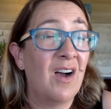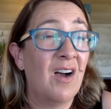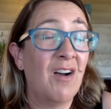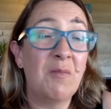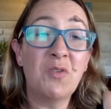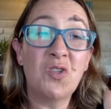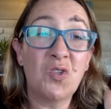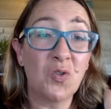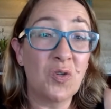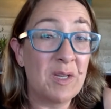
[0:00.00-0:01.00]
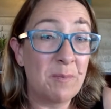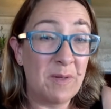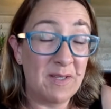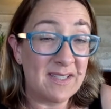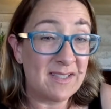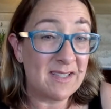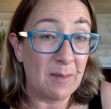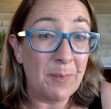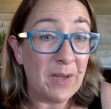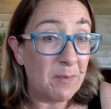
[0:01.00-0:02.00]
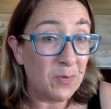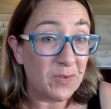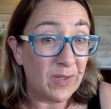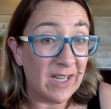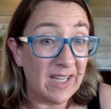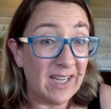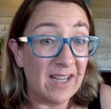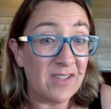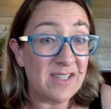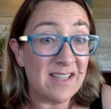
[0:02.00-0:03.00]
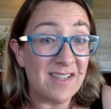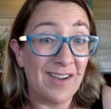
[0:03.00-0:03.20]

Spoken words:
I'm sure there'd be some people doing it in Alsace.